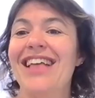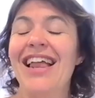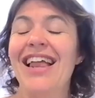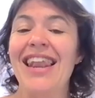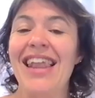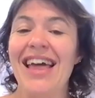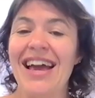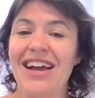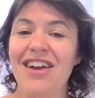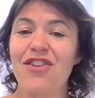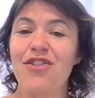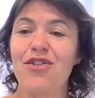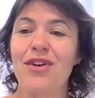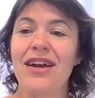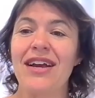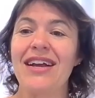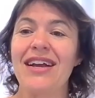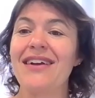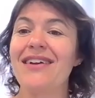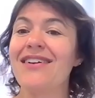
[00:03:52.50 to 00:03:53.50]

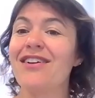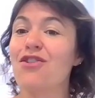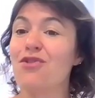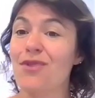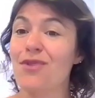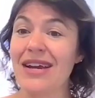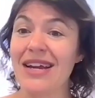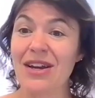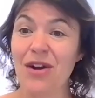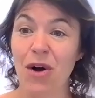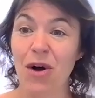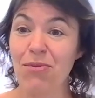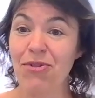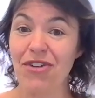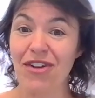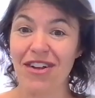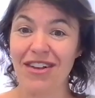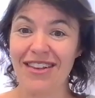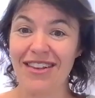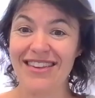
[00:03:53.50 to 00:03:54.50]
electric green
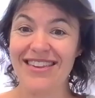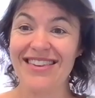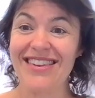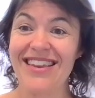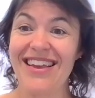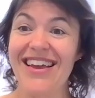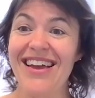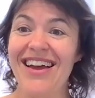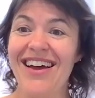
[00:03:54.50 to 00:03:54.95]
options,